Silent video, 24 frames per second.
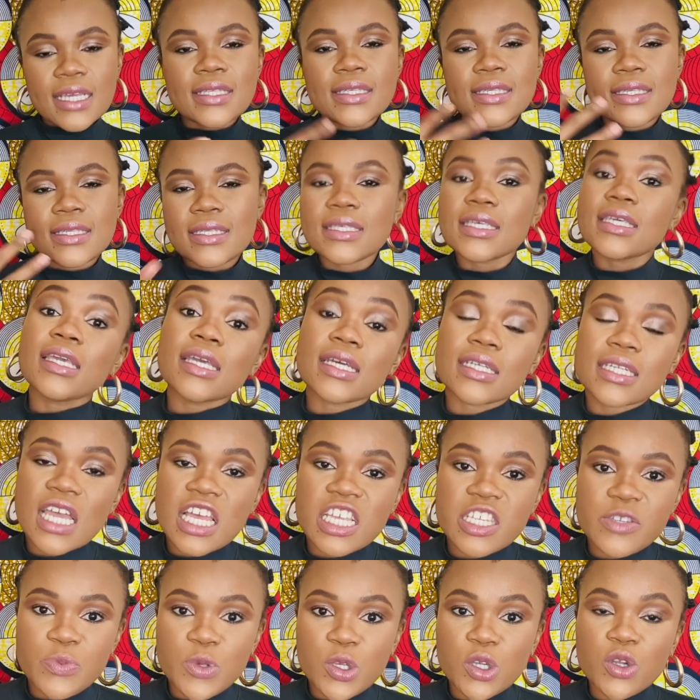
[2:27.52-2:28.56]
and see it
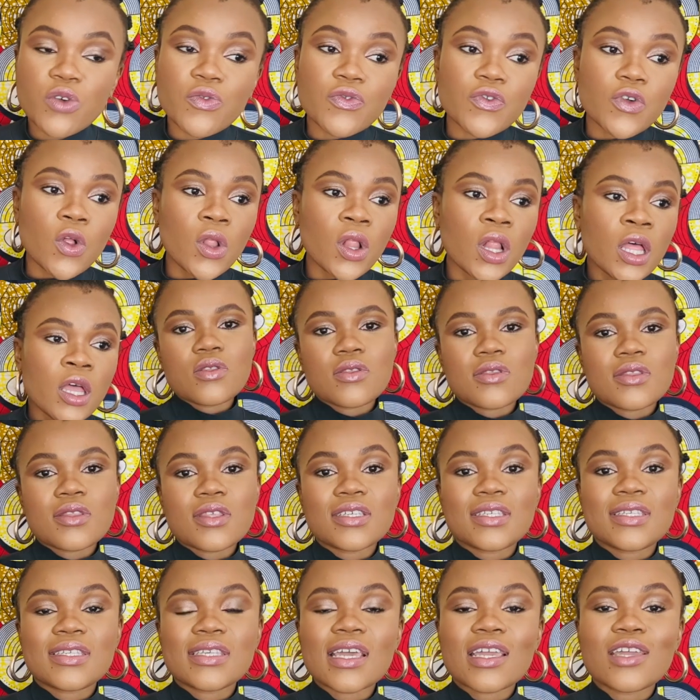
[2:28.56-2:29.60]
as beautiful.
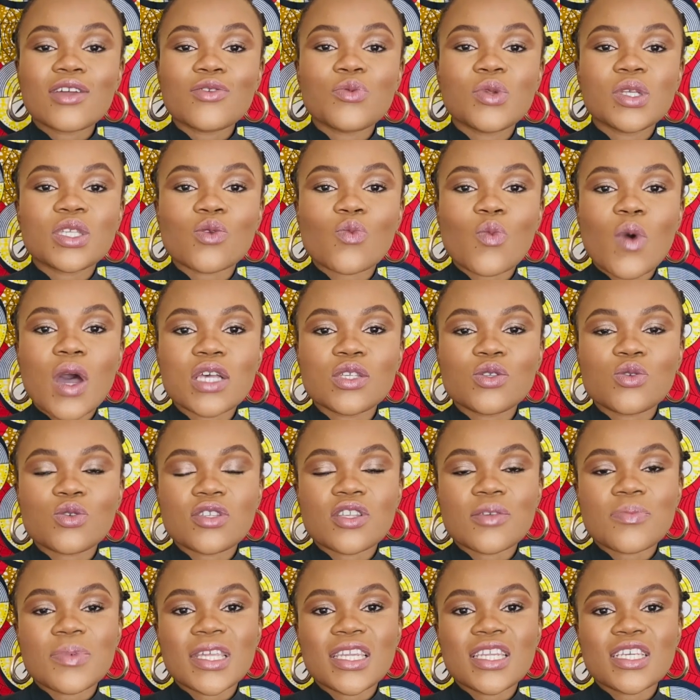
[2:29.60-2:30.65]
The second reason why
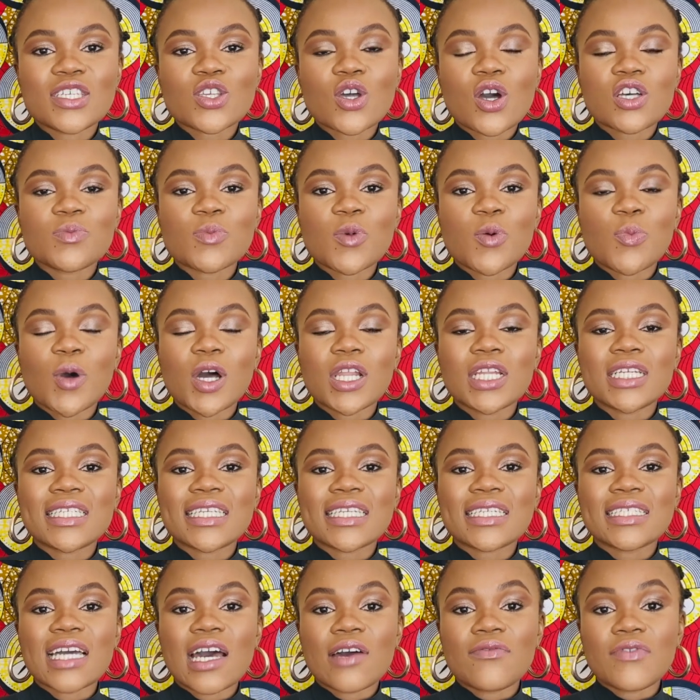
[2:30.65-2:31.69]
Zozibini's
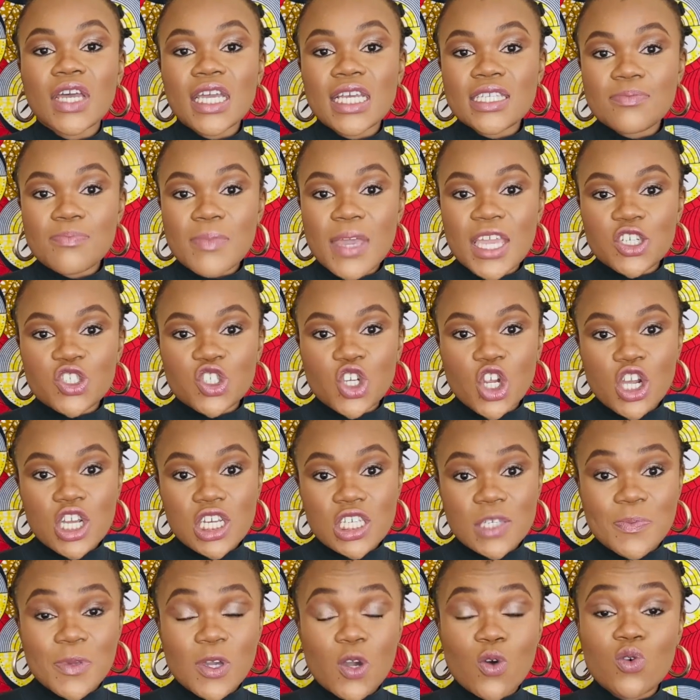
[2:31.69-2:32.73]
Cosmopolitan cover is major
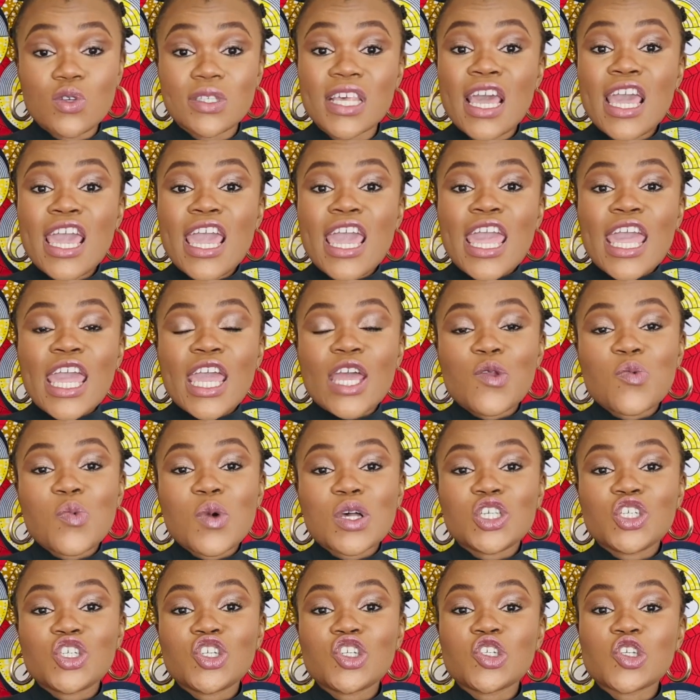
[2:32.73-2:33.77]
is because it
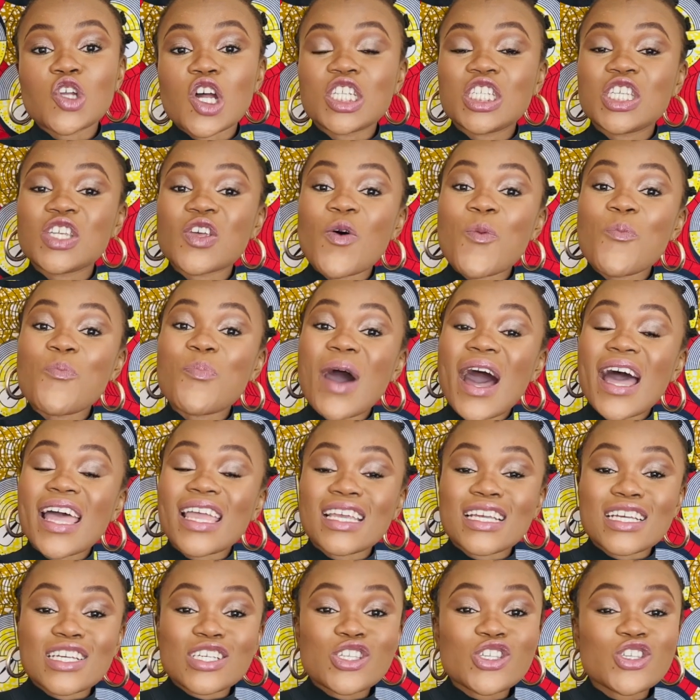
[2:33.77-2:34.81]
was shot
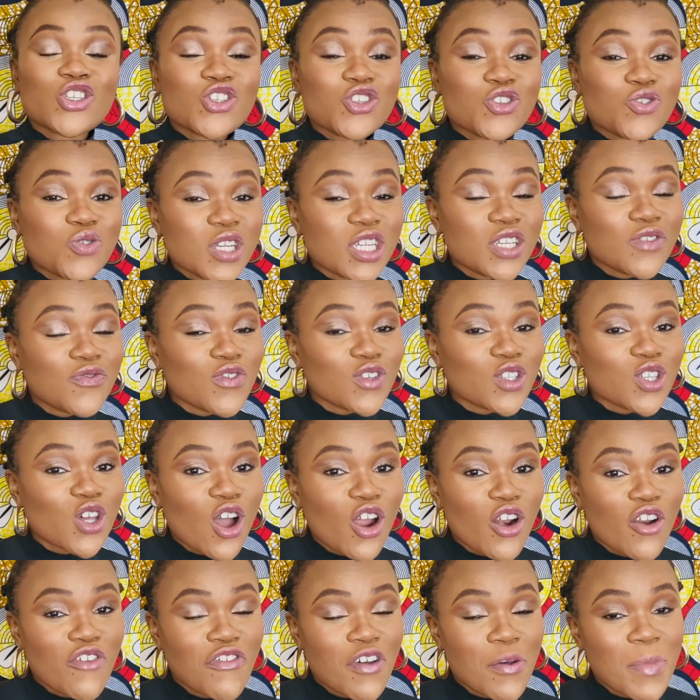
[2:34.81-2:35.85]
by a street
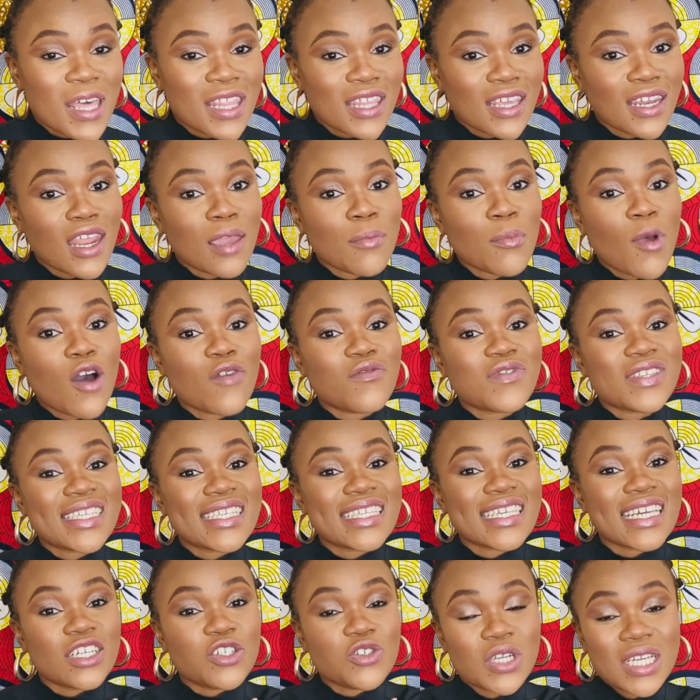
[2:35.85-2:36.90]
photographer by the name of
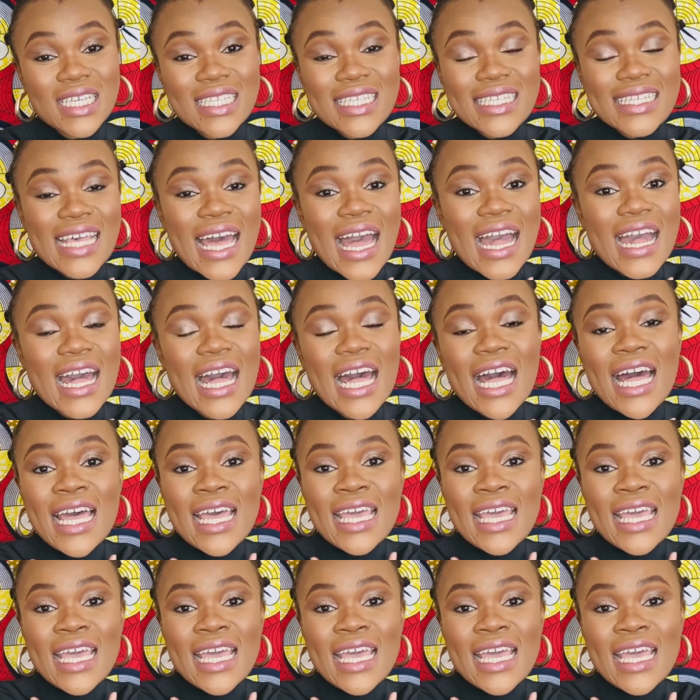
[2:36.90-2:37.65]
Cedric Nzaka.